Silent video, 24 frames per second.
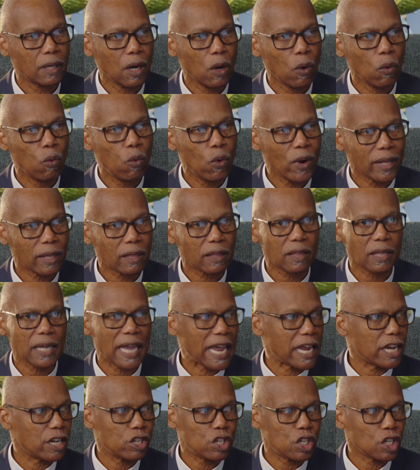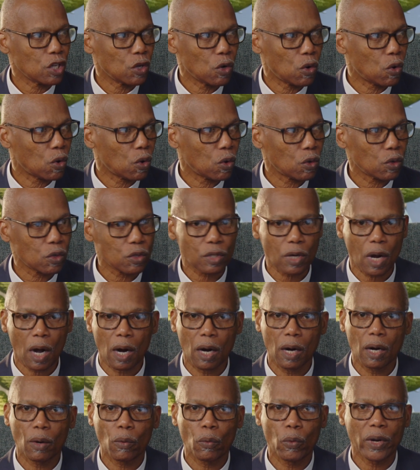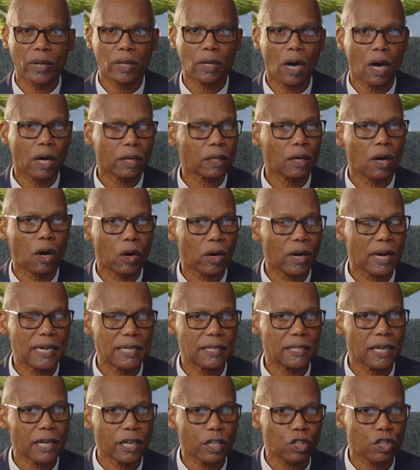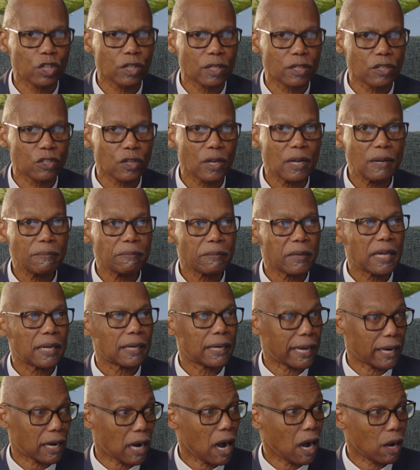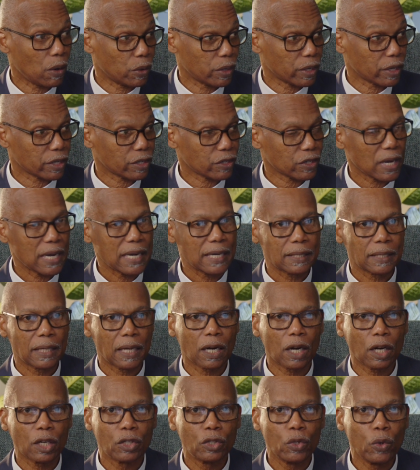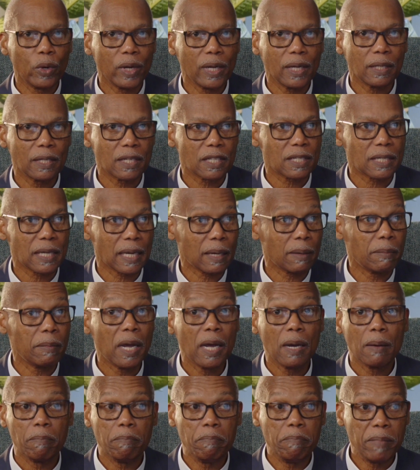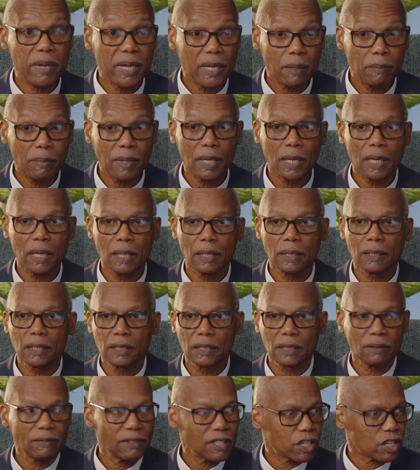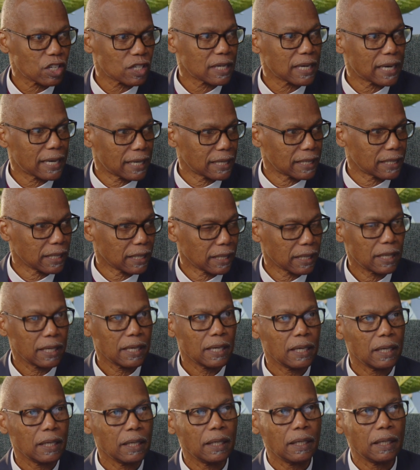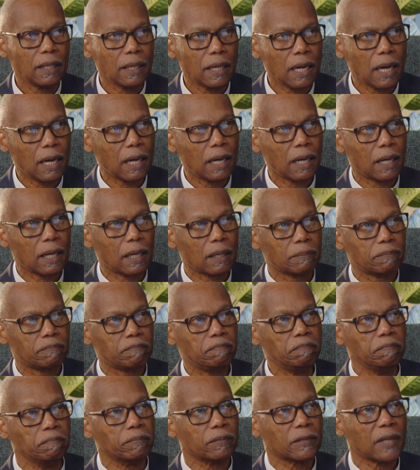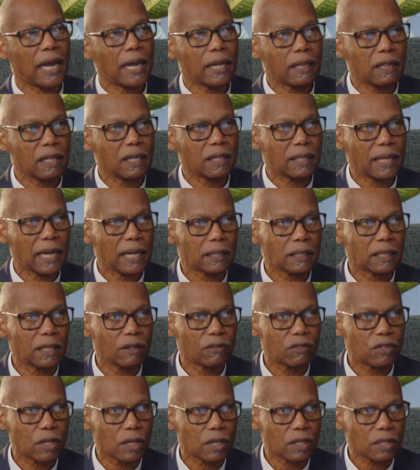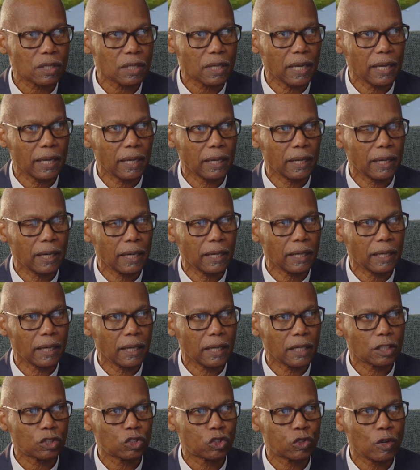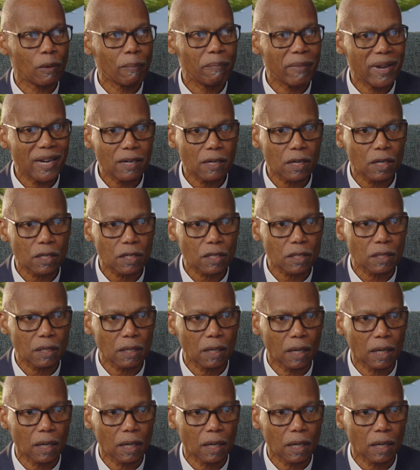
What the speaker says: with NGOs or with other organizations like ours that are doing the same, maybe in civil society. I think that gives us a tremendous